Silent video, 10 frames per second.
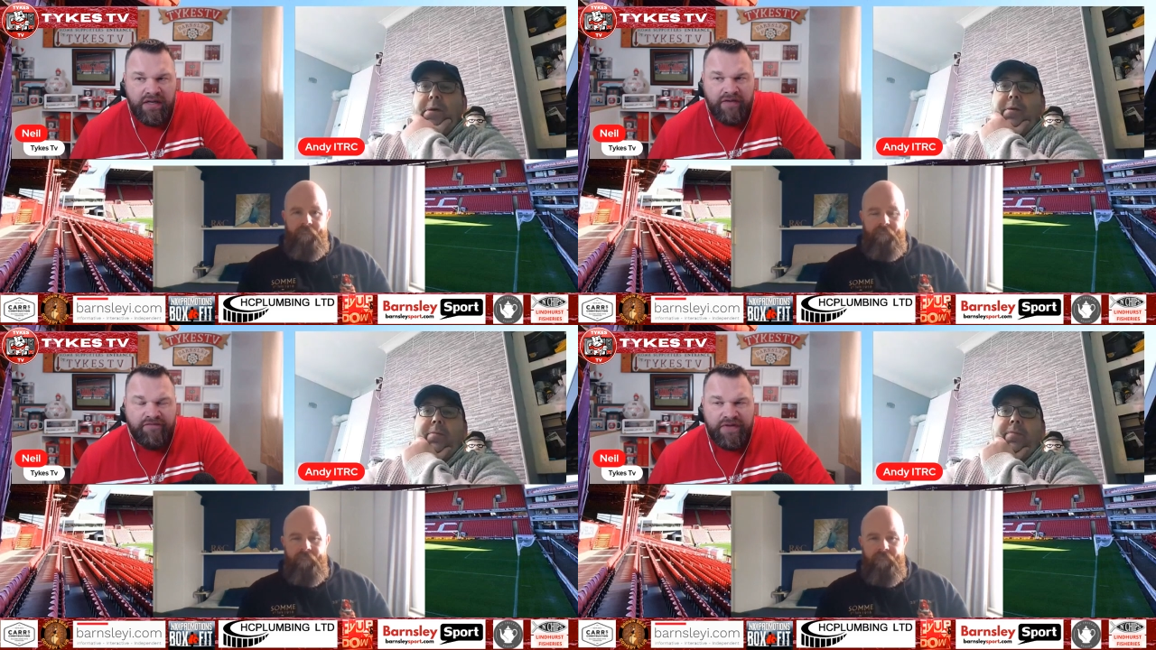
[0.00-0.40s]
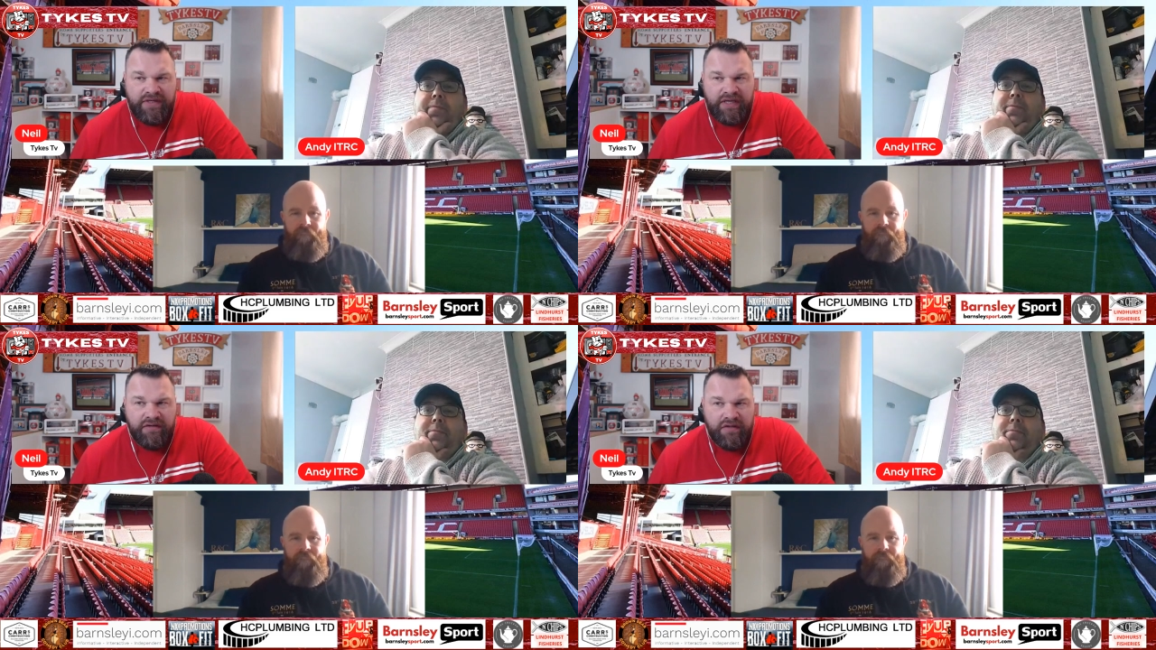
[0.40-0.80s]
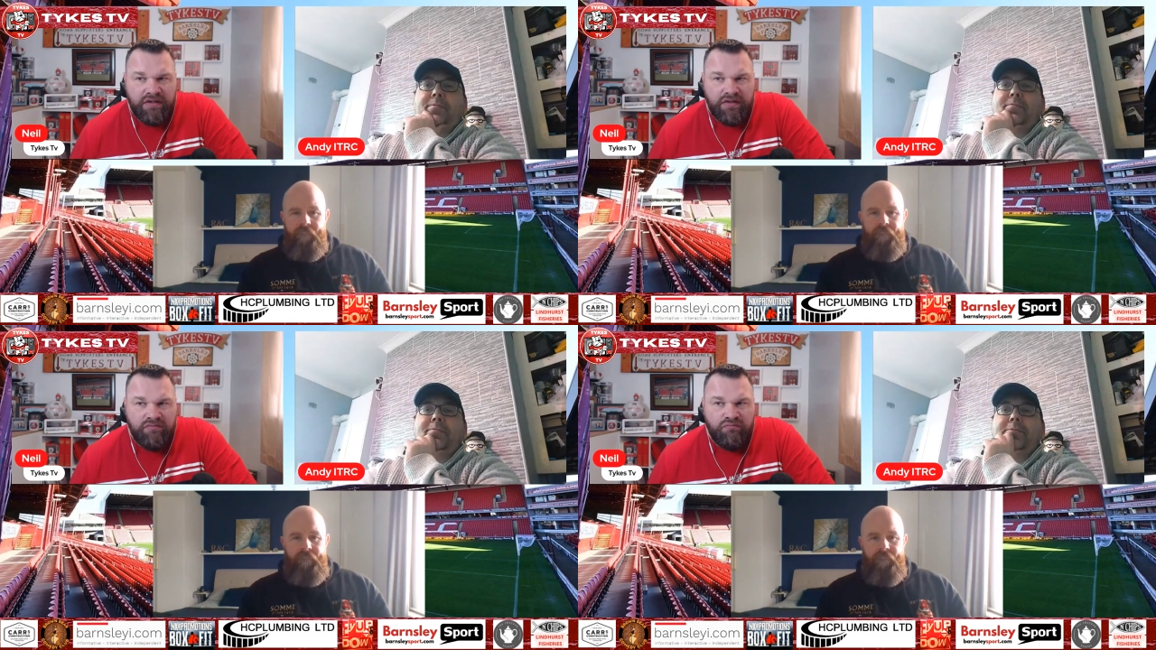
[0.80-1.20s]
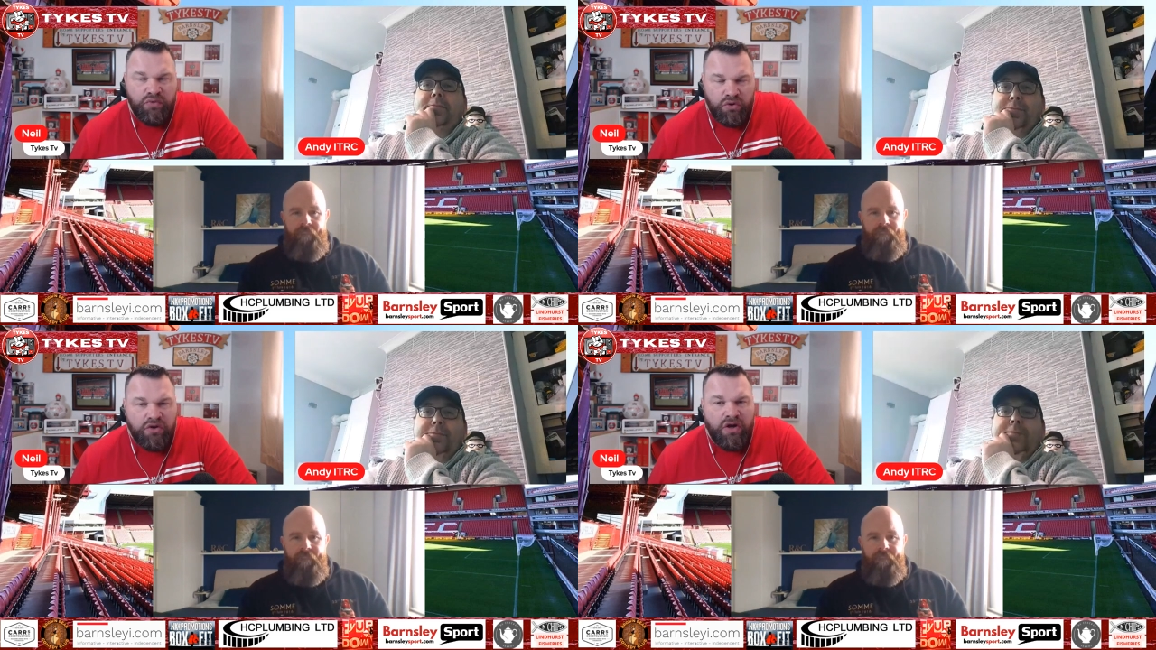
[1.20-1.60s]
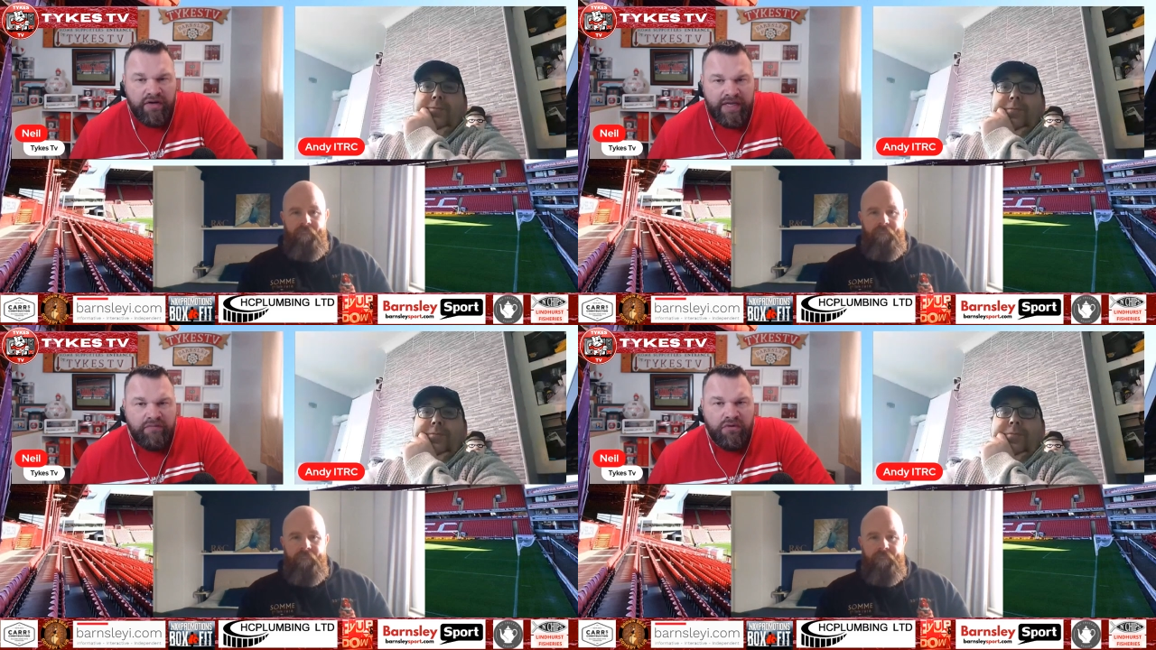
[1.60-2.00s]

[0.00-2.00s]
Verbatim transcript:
Speaker 1: I'm thinking we look all right.